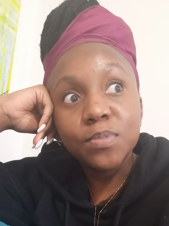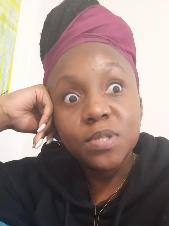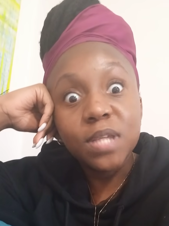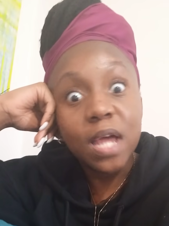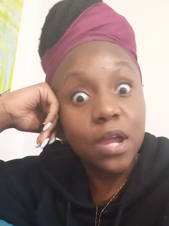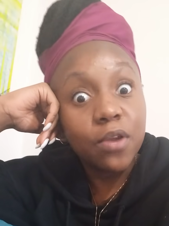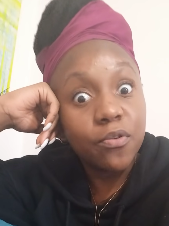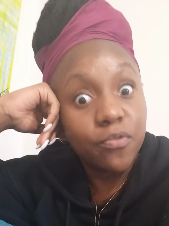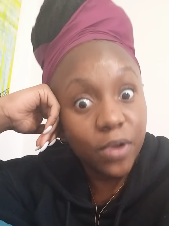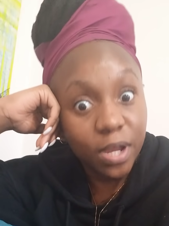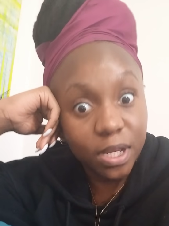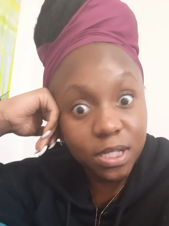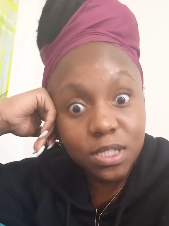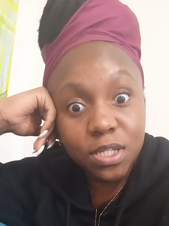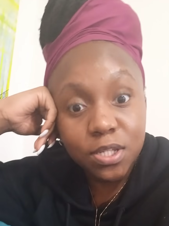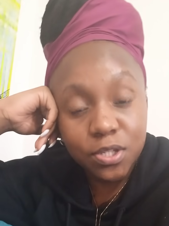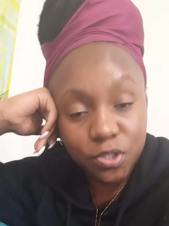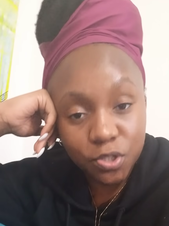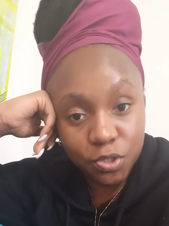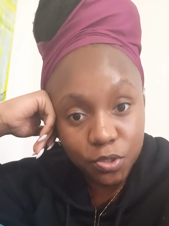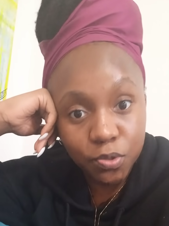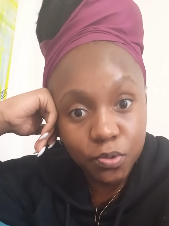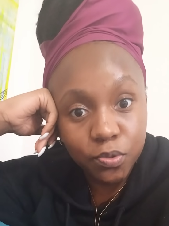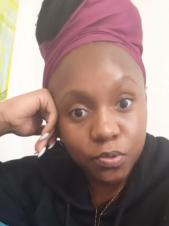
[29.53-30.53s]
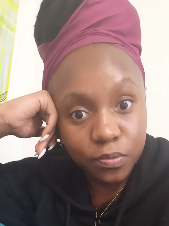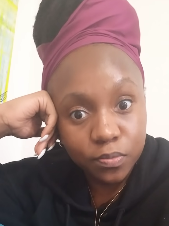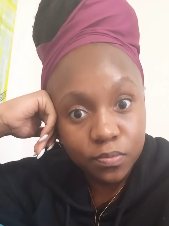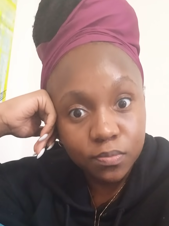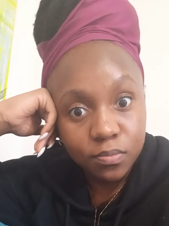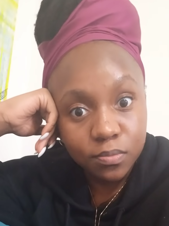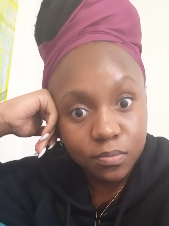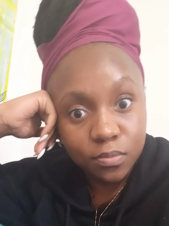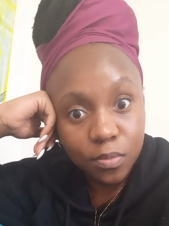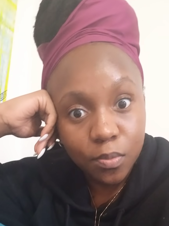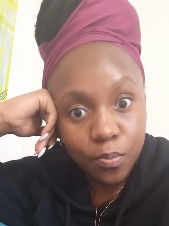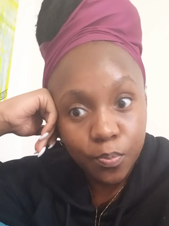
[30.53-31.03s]
directed you,
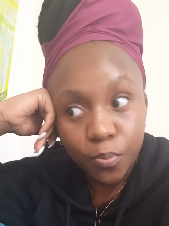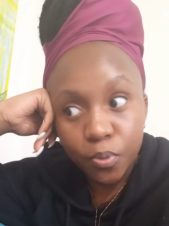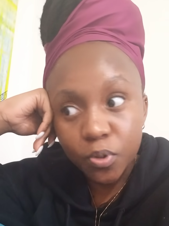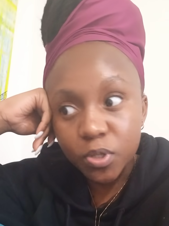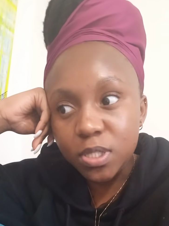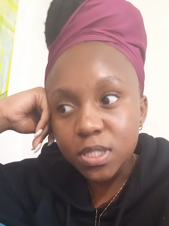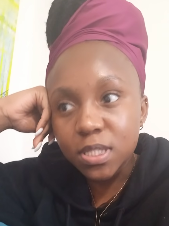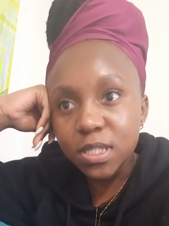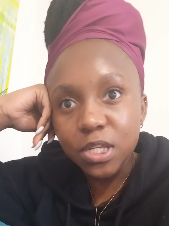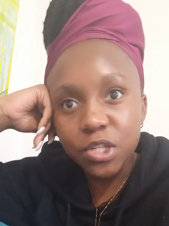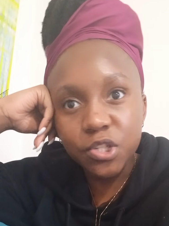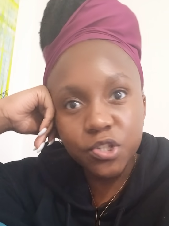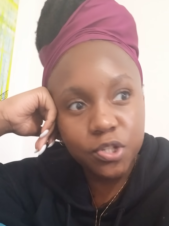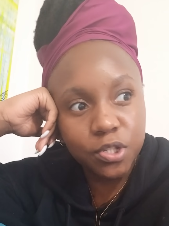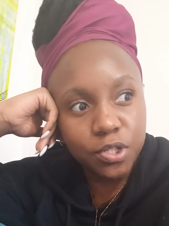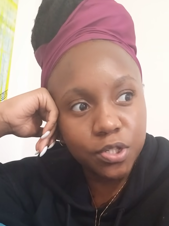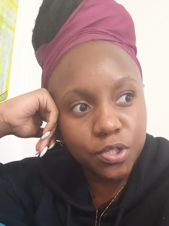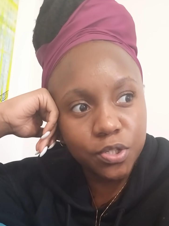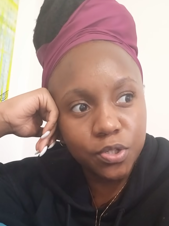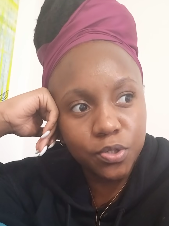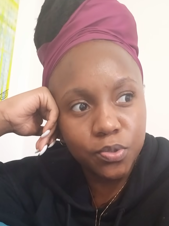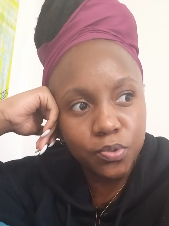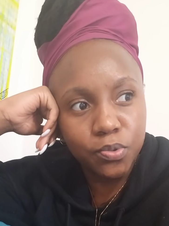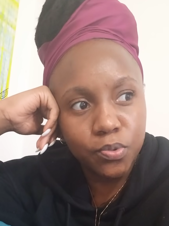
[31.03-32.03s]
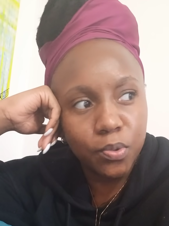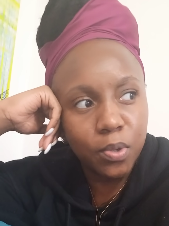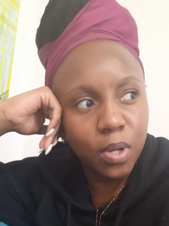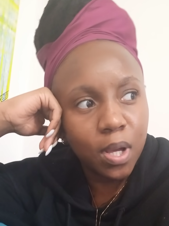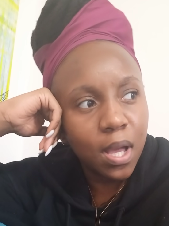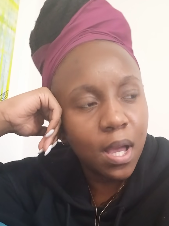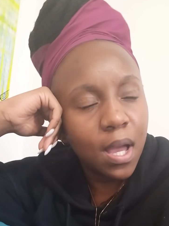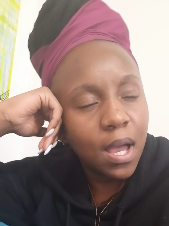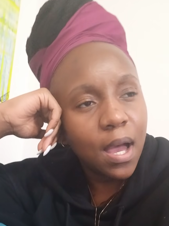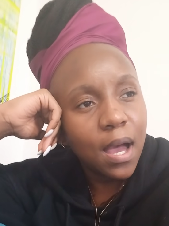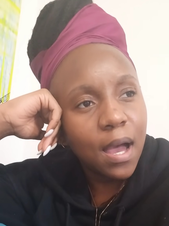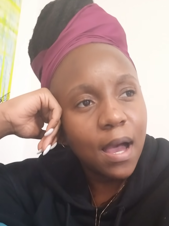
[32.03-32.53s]
positioned you,
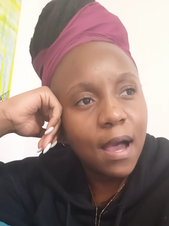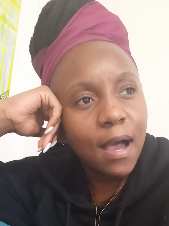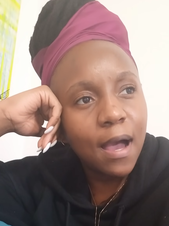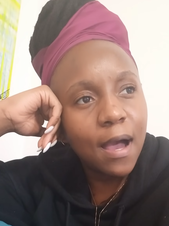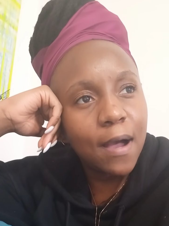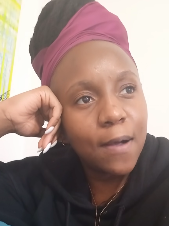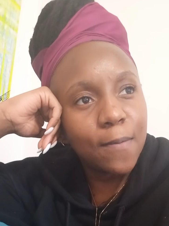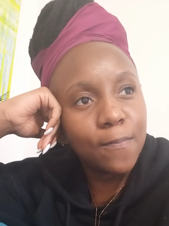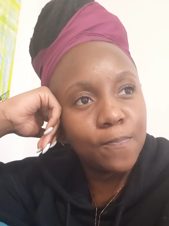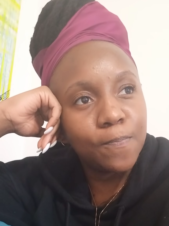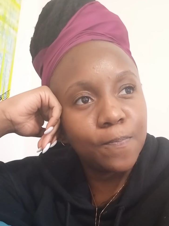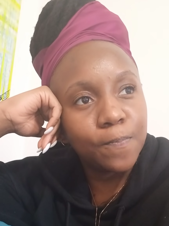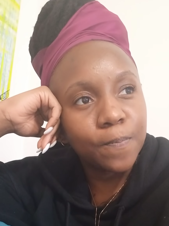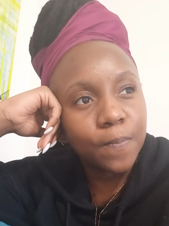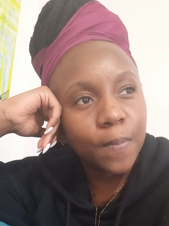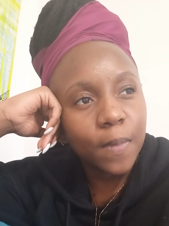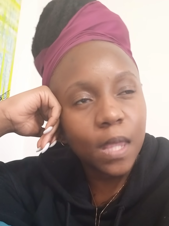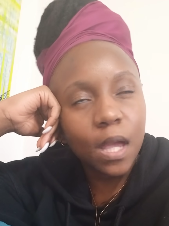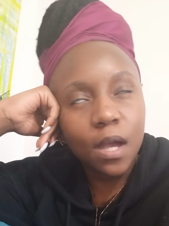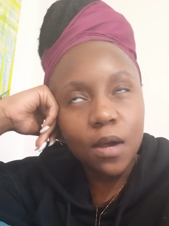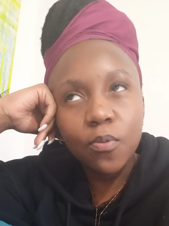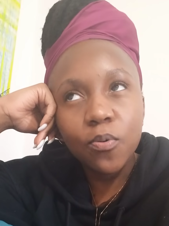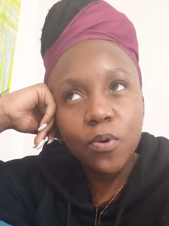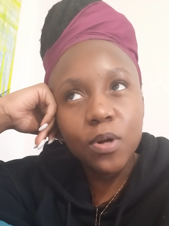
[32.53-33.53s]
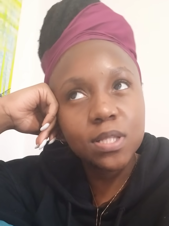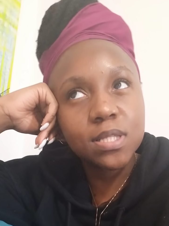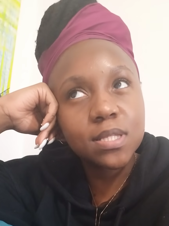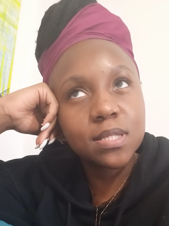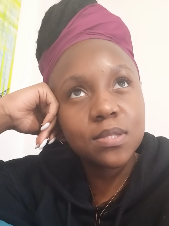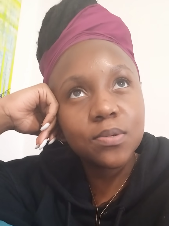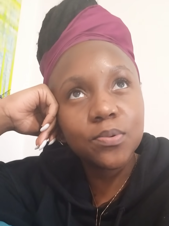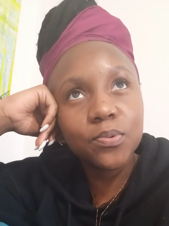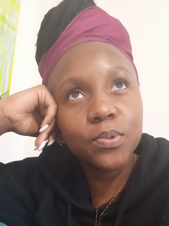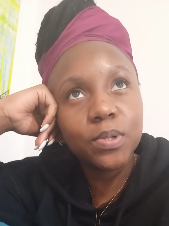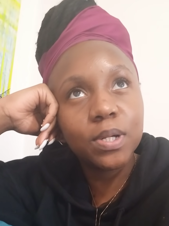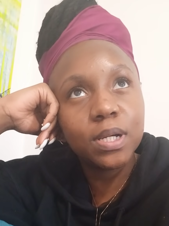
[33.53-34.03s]
what's
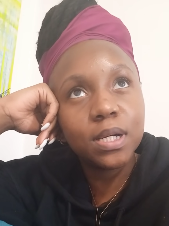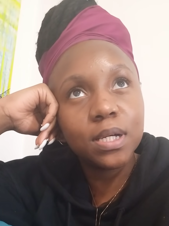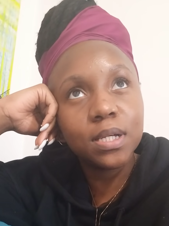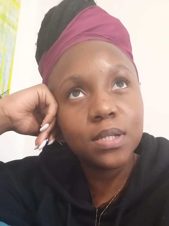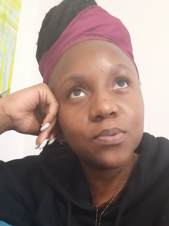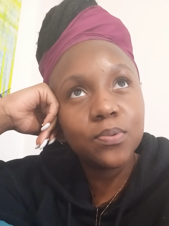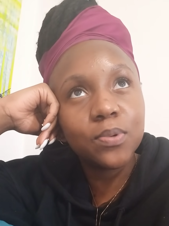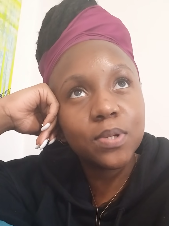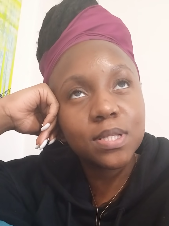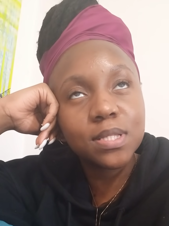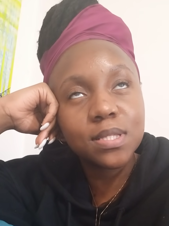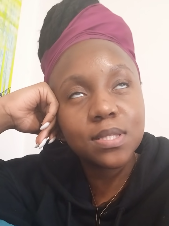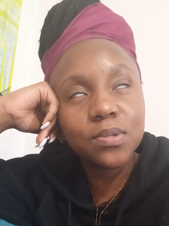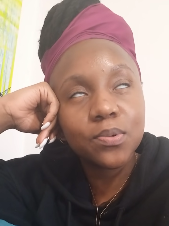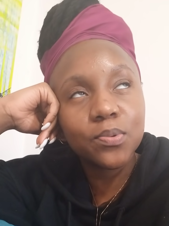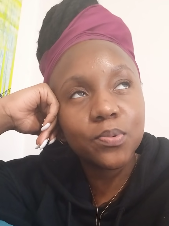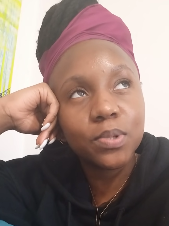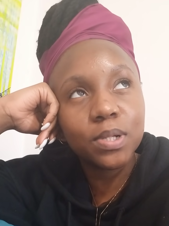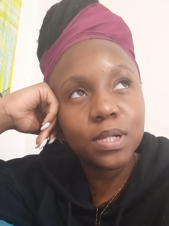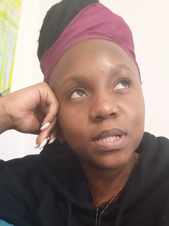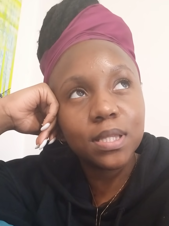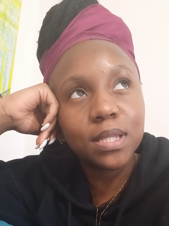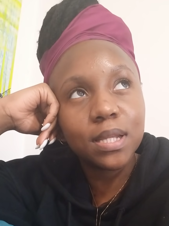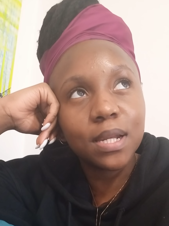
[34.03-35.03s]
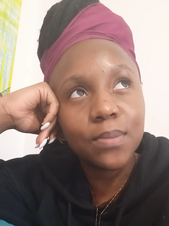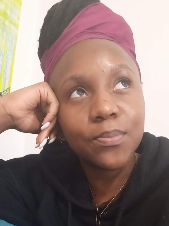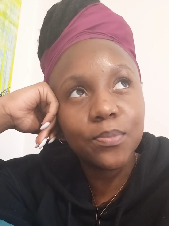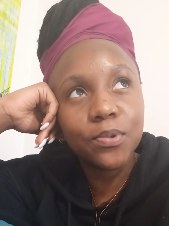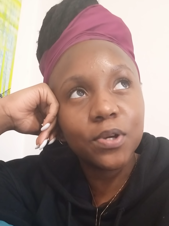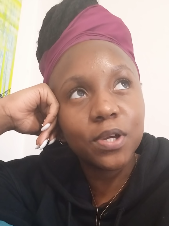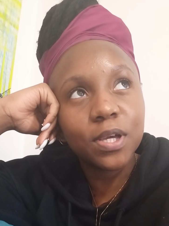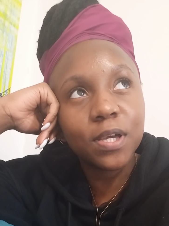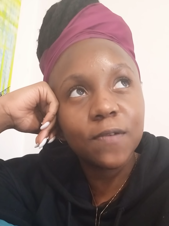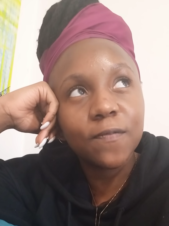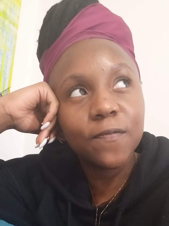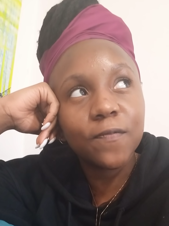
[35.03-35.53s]
the word that I'm
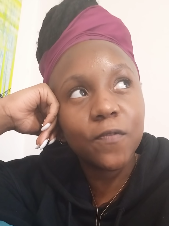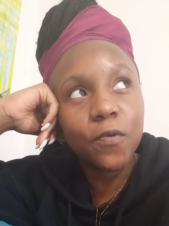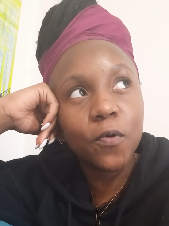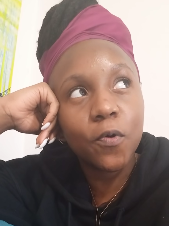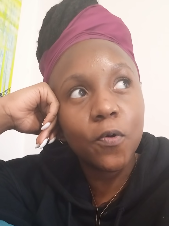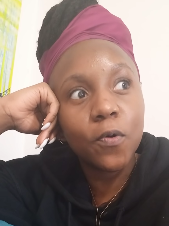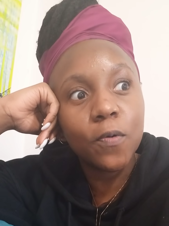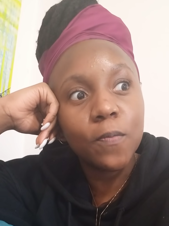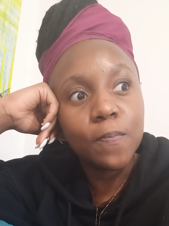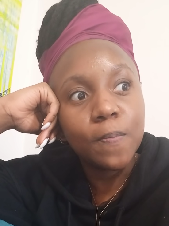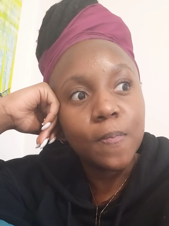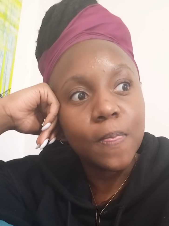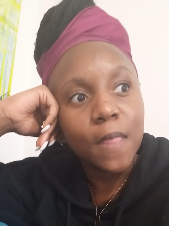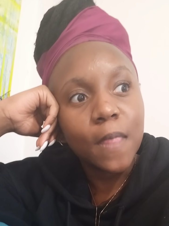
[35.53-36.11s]
looking for?